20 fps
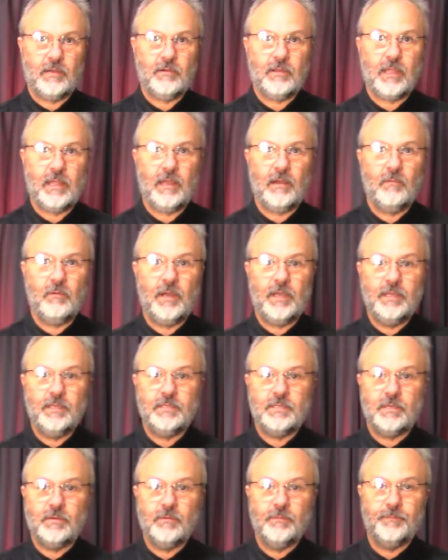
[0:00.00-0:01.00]
okay, I want you
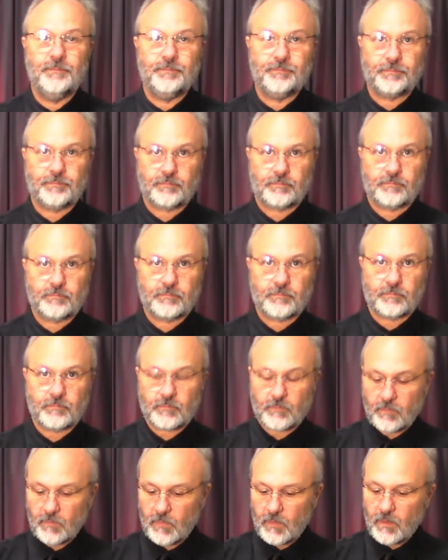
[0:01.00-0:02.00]
to
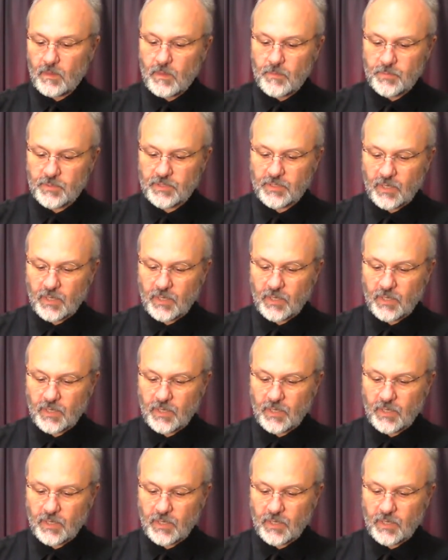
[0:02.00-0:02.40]
put